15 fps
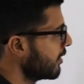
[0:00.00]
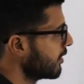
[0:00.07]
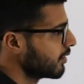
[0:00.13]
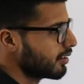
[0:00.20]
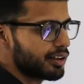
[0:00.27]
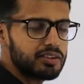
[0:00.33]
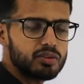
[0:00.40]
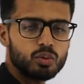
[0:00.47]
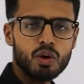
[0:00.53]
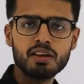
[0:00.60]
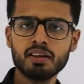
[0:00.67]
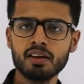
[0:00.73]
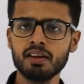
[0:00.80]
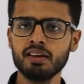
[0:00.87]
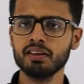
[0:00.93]
There's
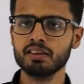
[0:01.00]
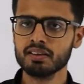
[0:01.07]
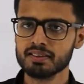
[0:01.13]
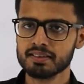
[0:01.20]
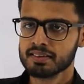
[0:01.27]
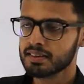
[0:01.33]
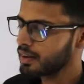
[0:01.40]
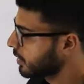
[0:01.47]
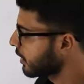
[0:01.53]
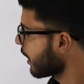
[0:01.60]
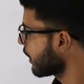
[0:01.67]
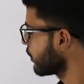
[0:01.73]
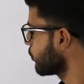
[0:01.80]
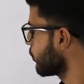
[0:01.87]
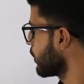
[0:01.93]
one interesting line